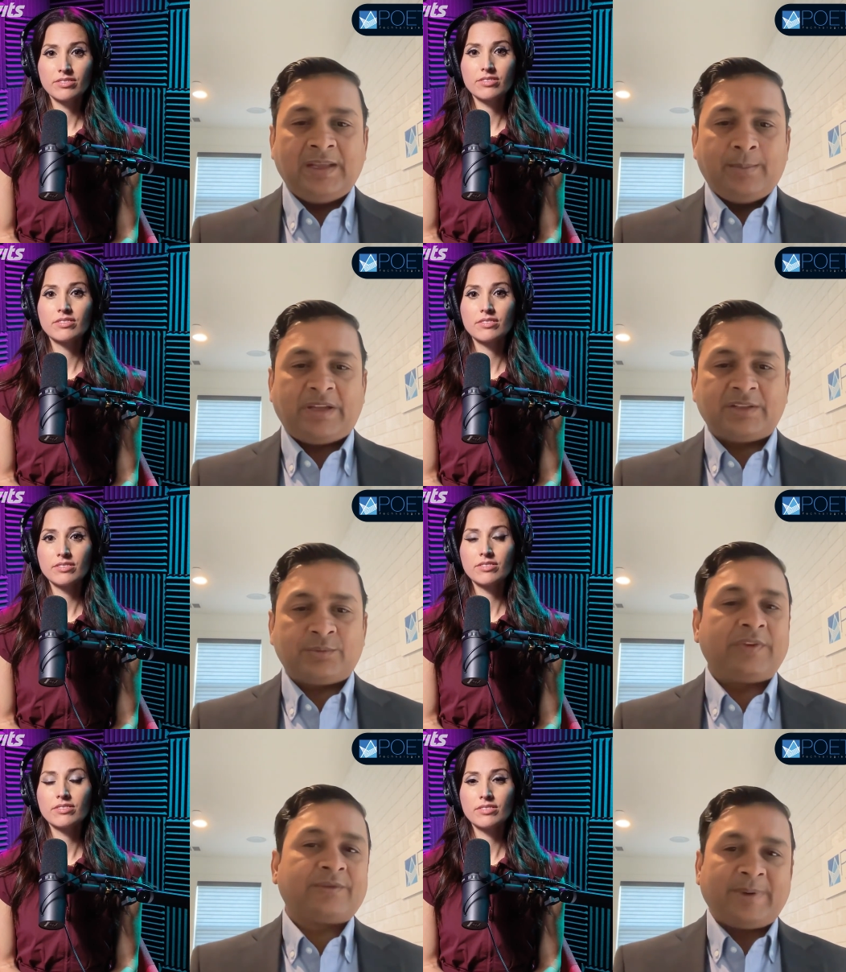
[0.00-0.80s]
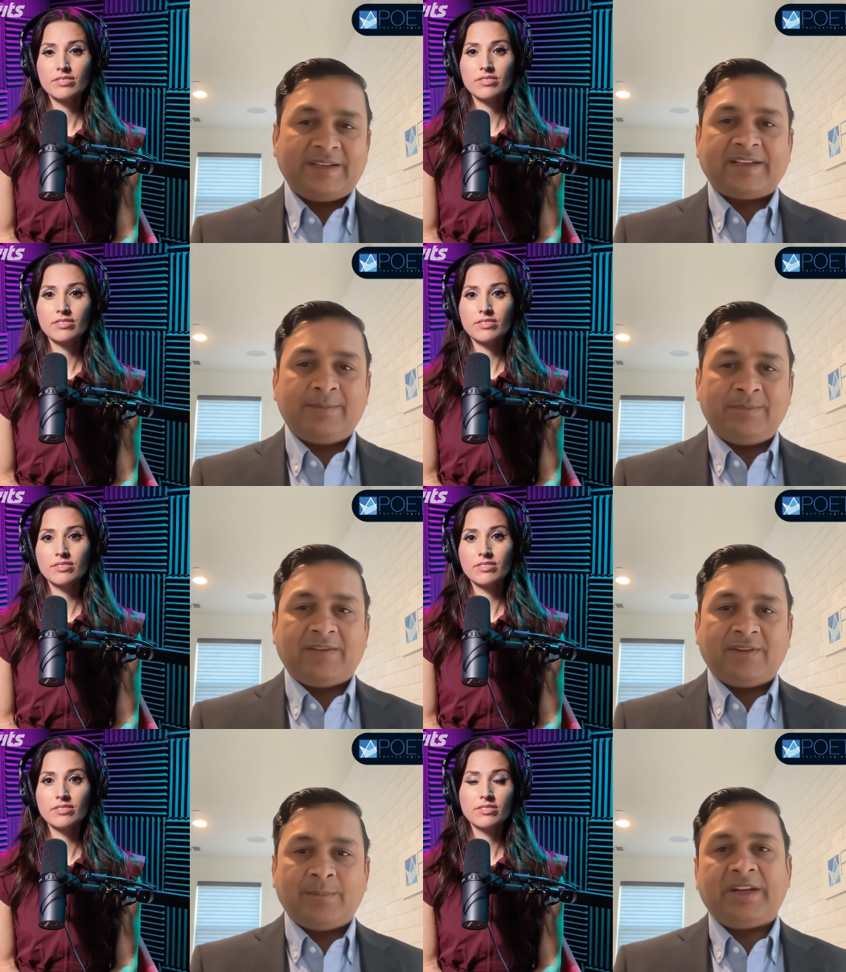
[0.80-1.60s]
Speaker 1: because we have spent time
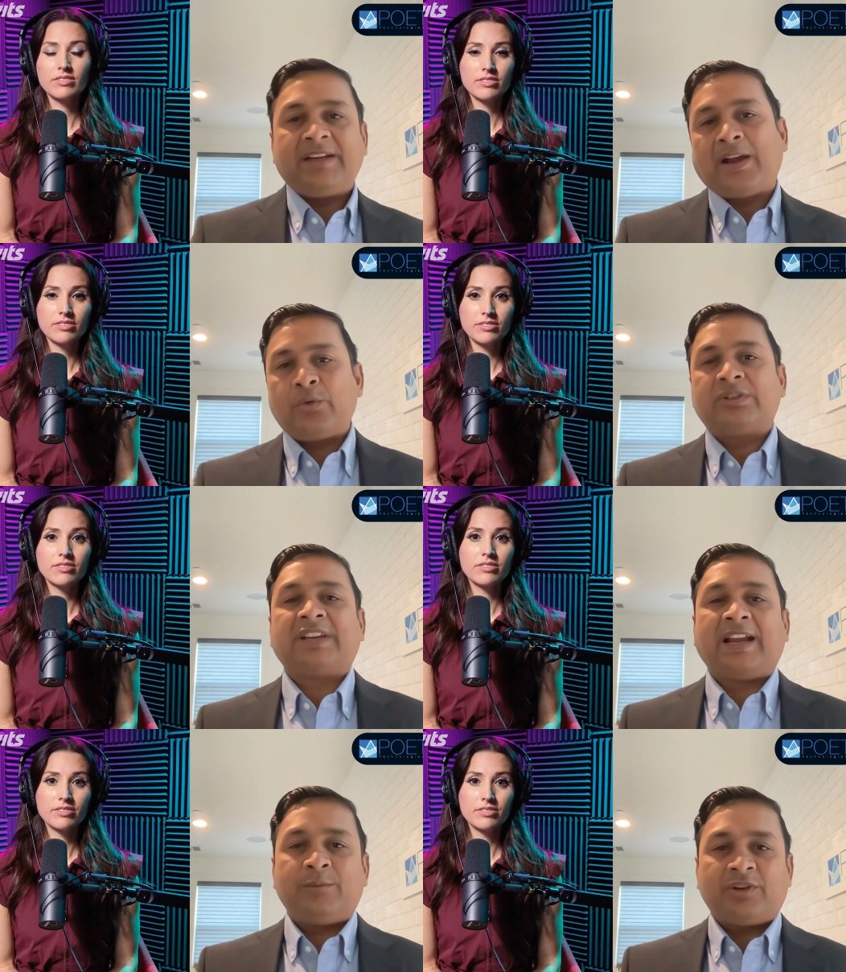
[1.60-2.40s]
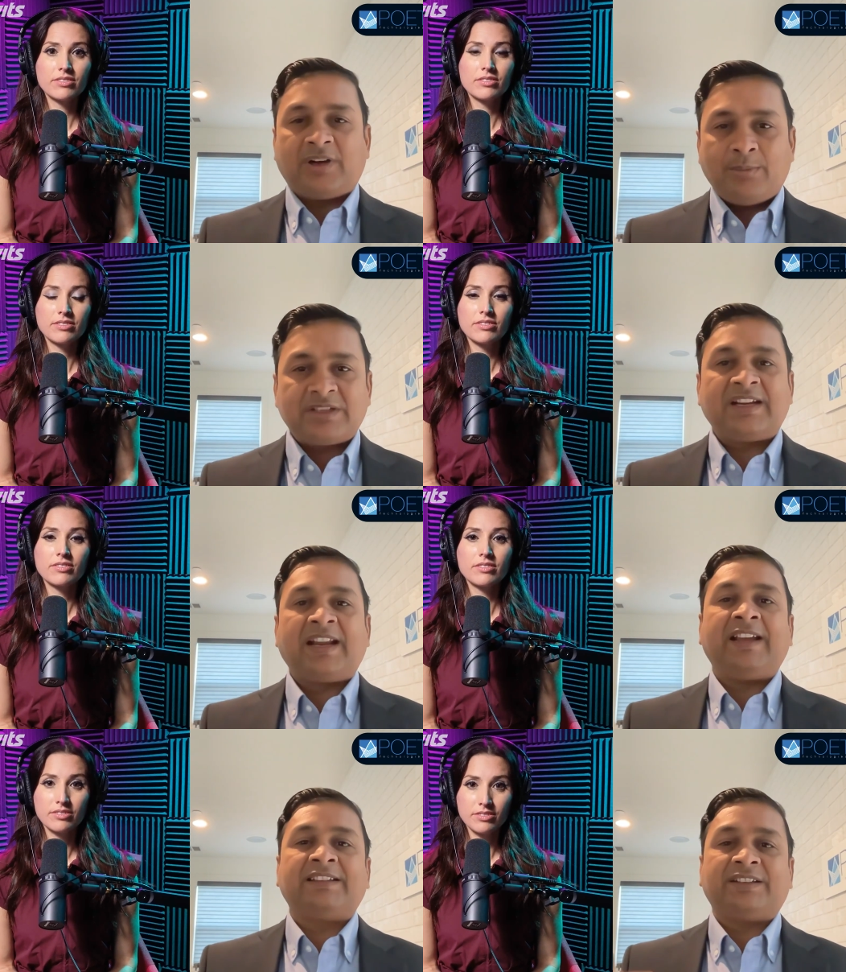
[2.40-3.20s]
developing, now it's time to
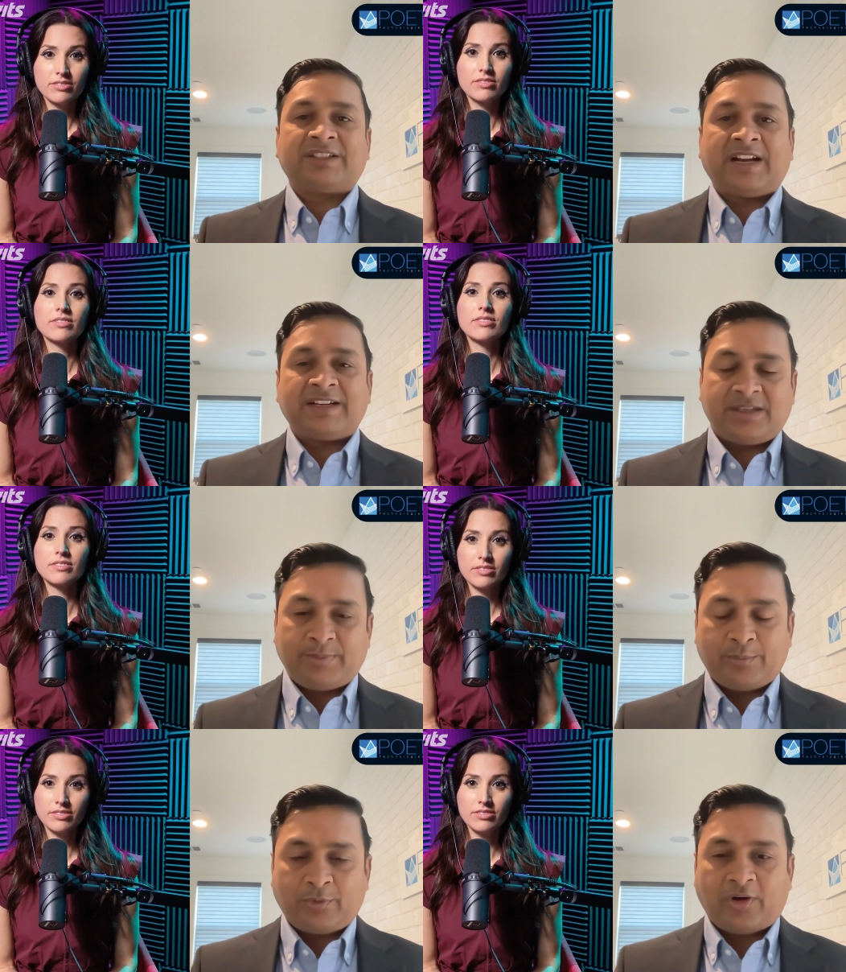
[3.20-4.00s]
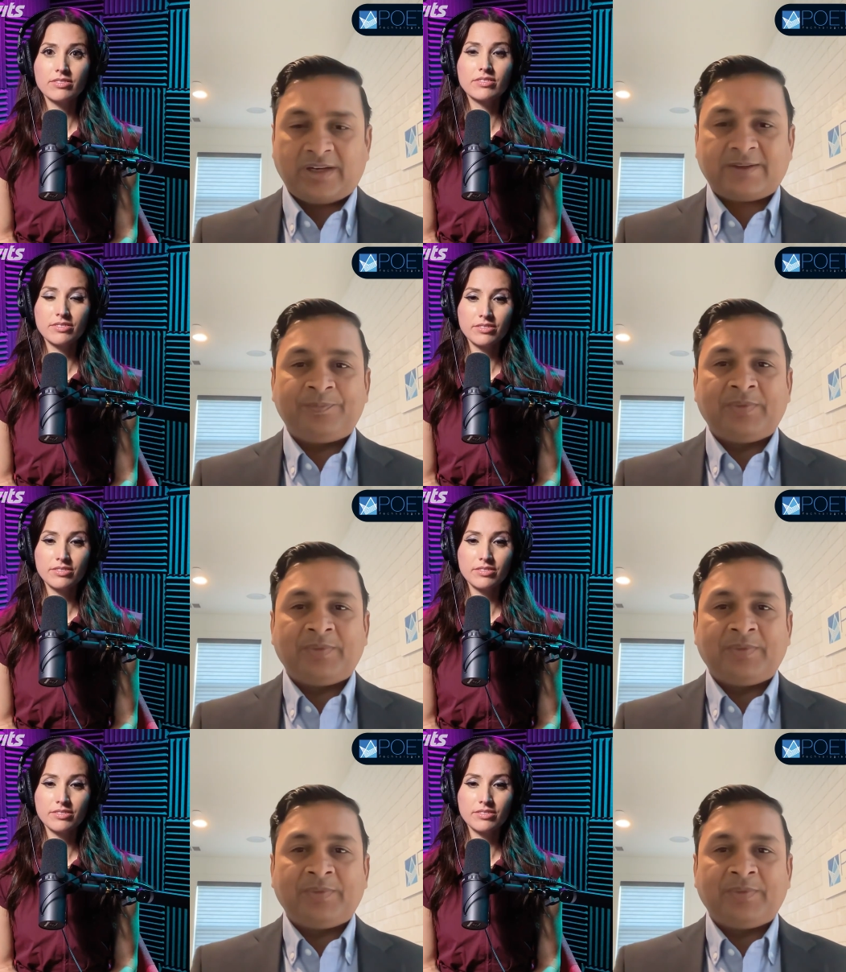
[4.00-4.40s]
commercialize and start shipping product.